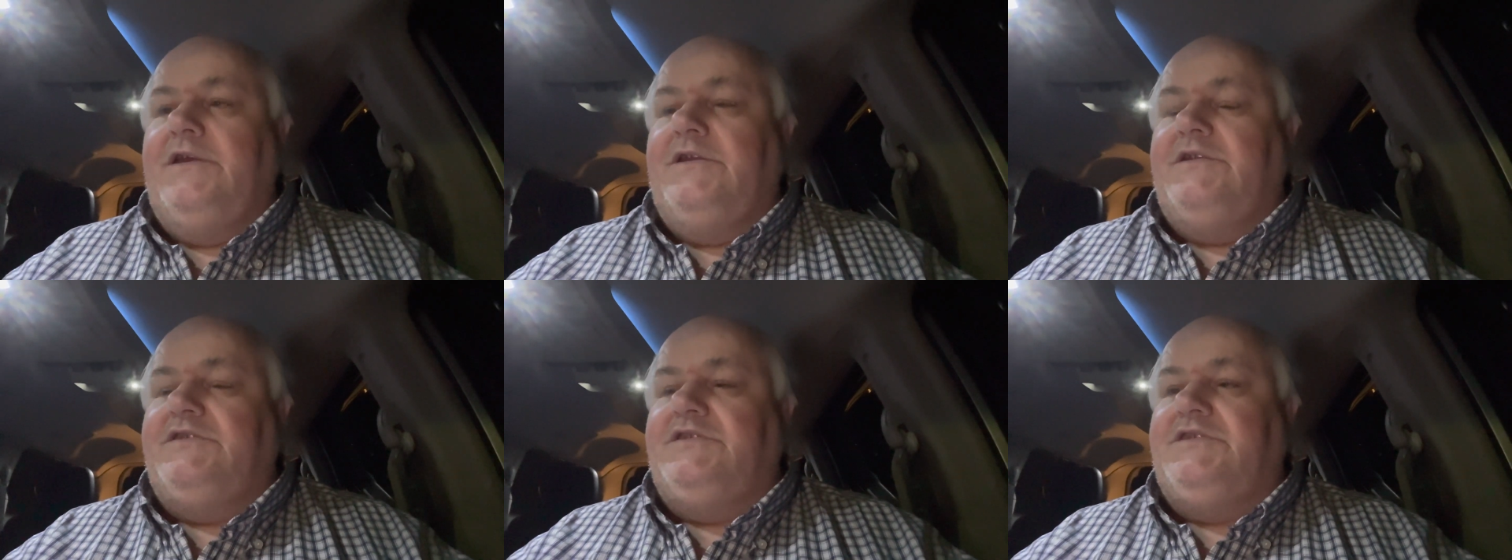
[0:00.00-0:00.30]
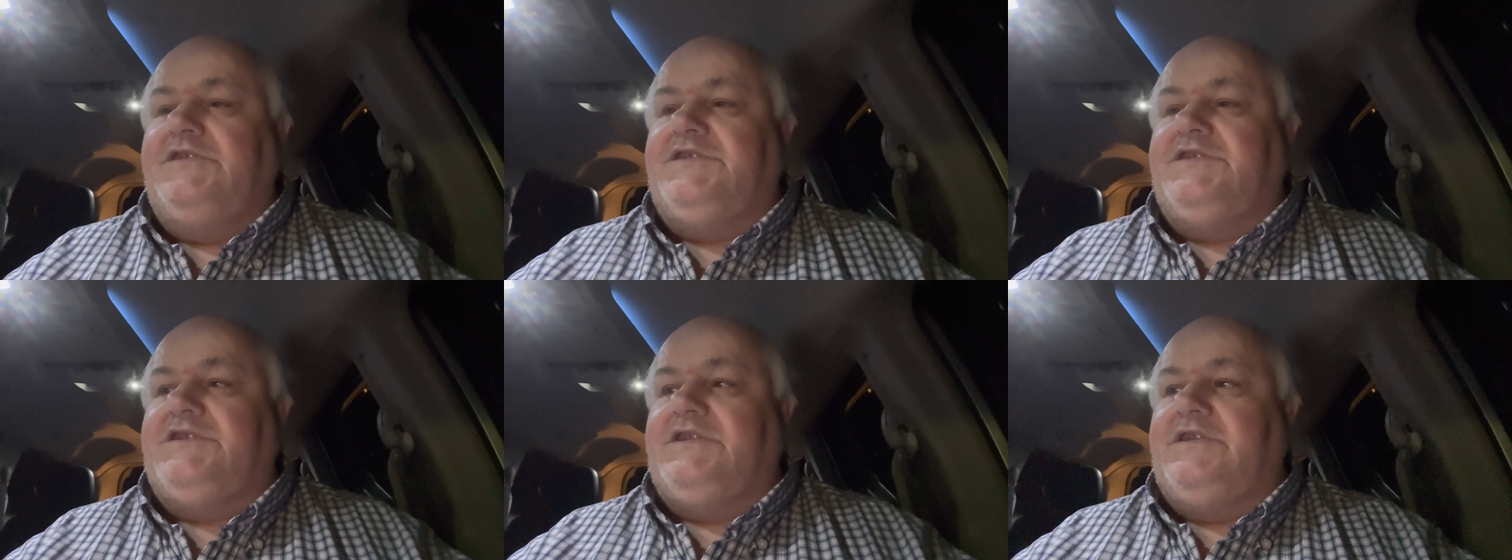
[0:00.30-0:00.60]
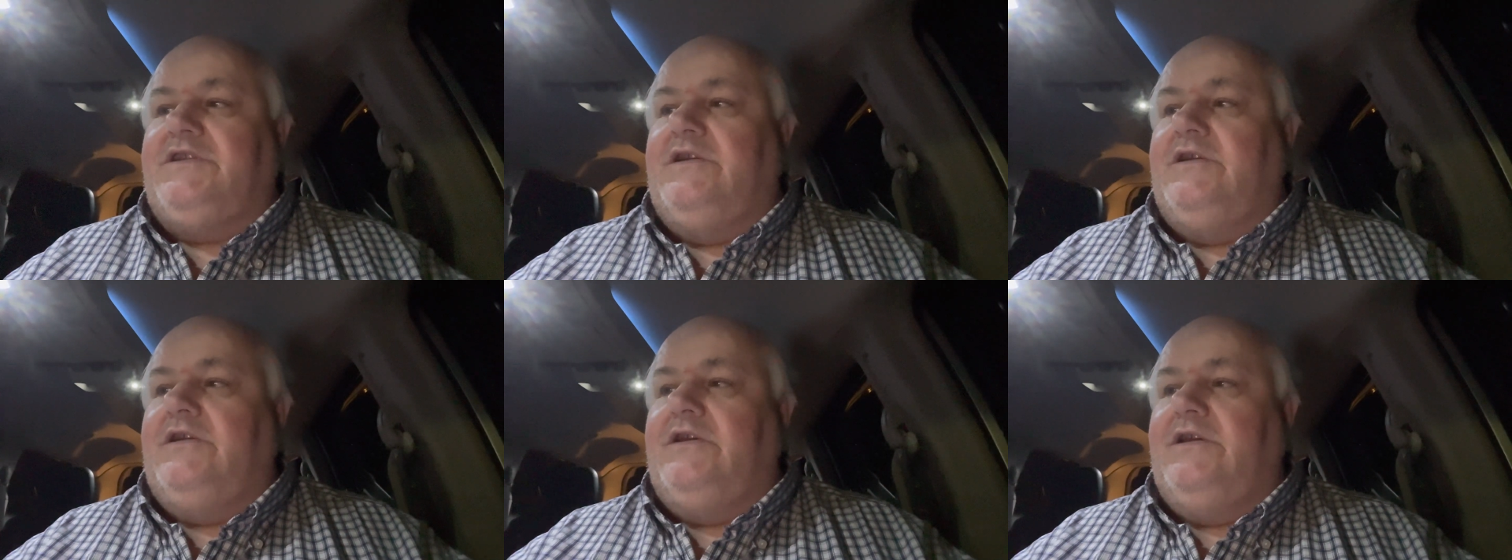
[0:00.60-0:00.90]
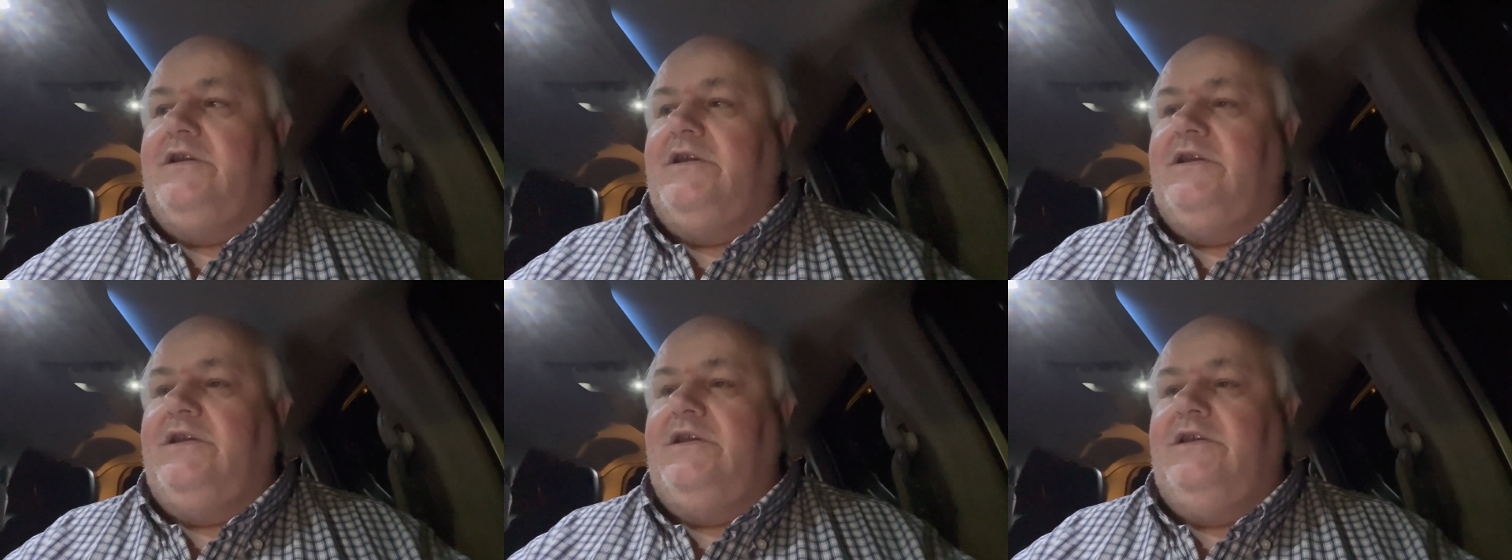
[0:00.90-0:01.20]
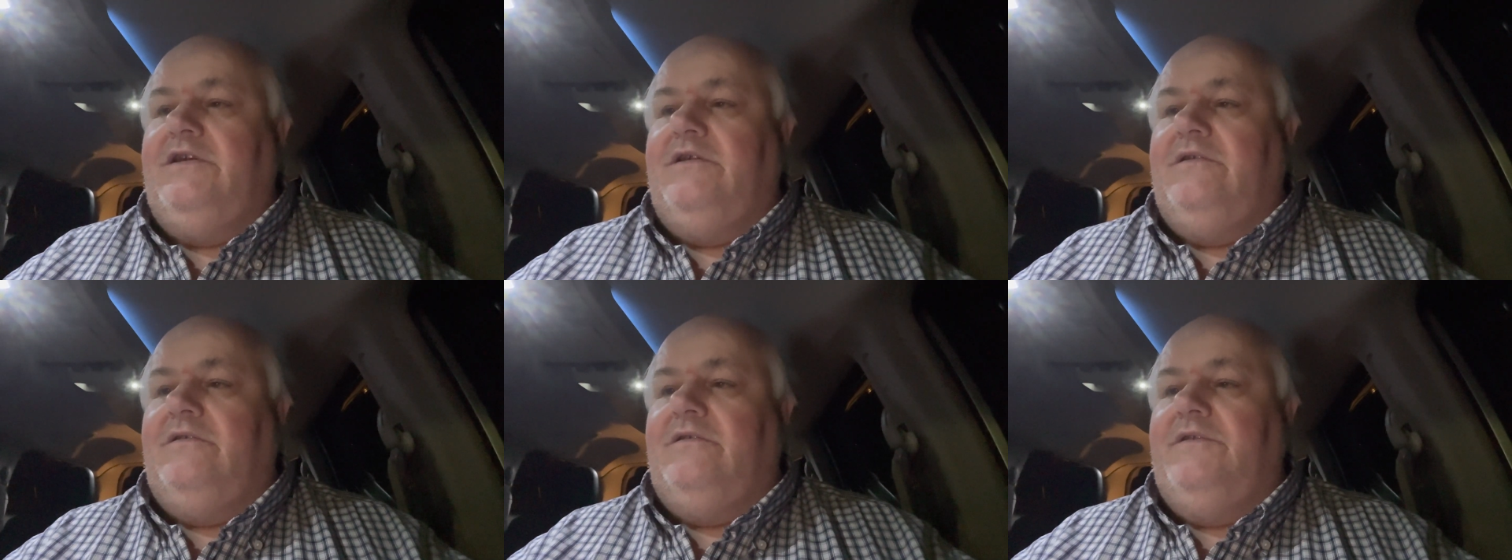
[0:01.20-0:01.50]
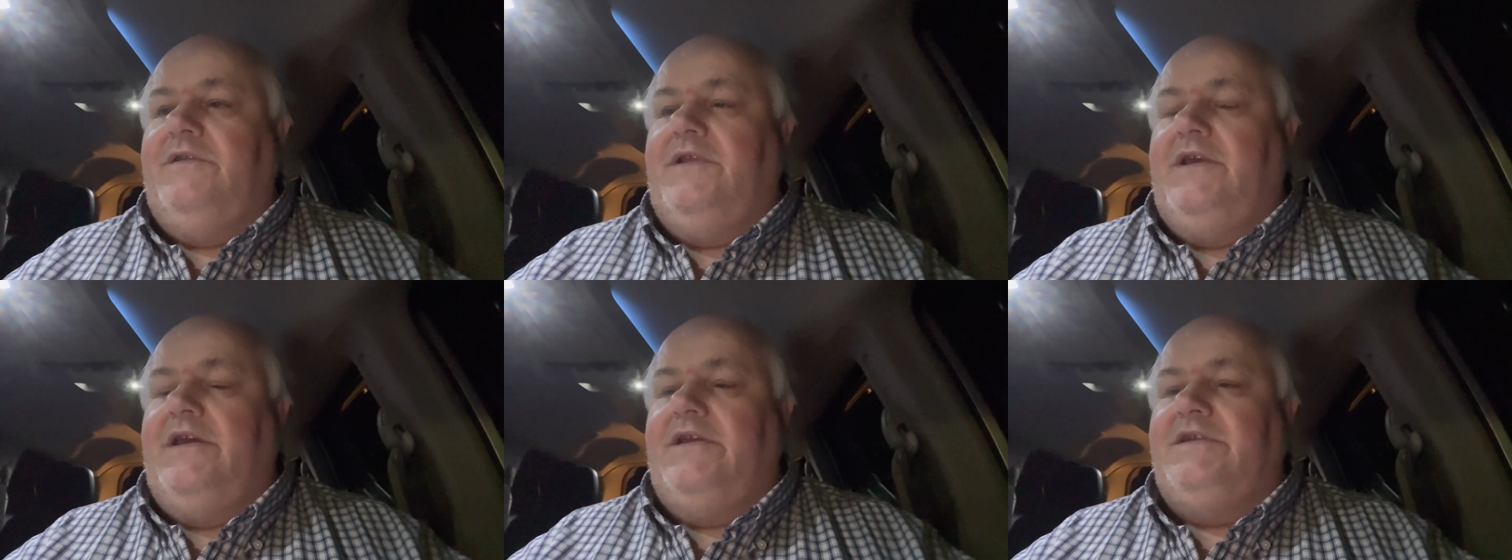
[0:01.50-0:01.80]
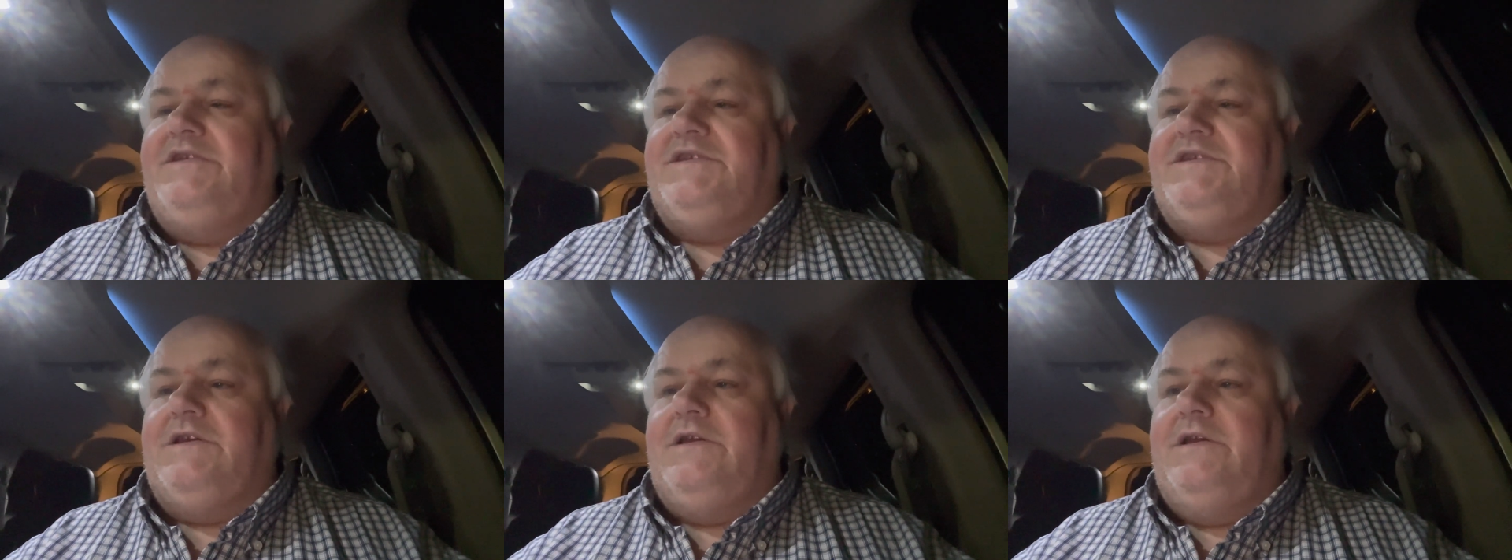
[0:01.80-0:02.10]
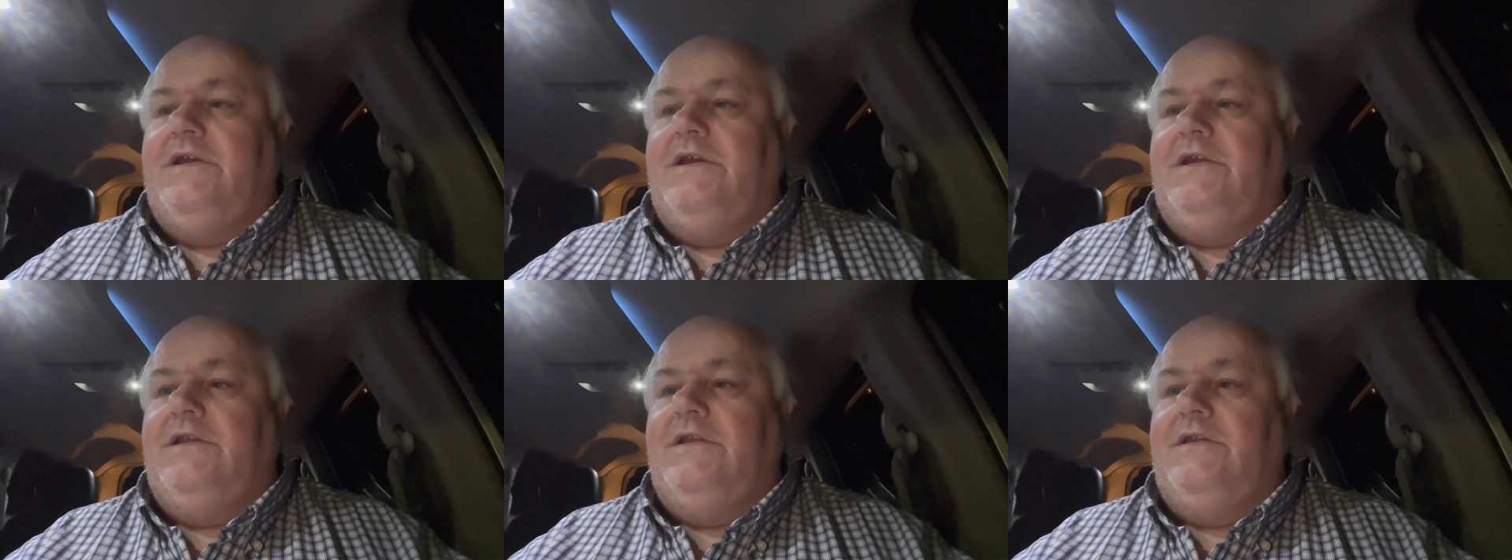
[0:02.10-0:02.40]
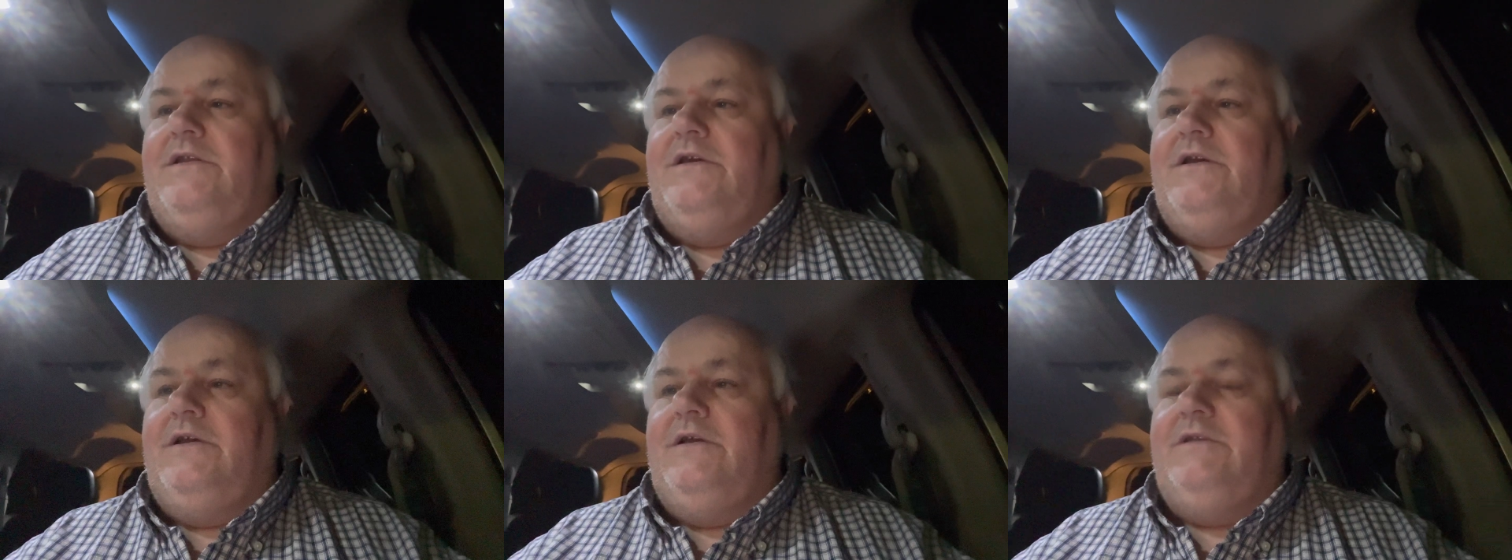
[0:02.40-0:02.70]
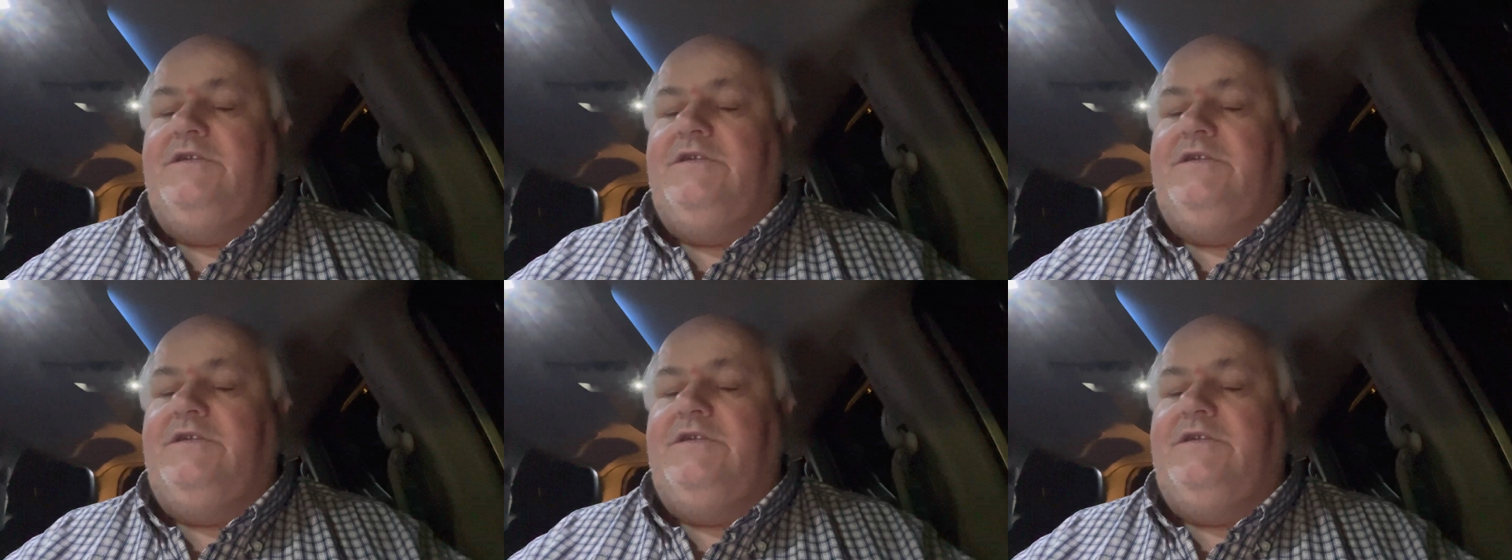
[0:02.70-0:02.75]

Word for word: just uh, hit on that saying uh,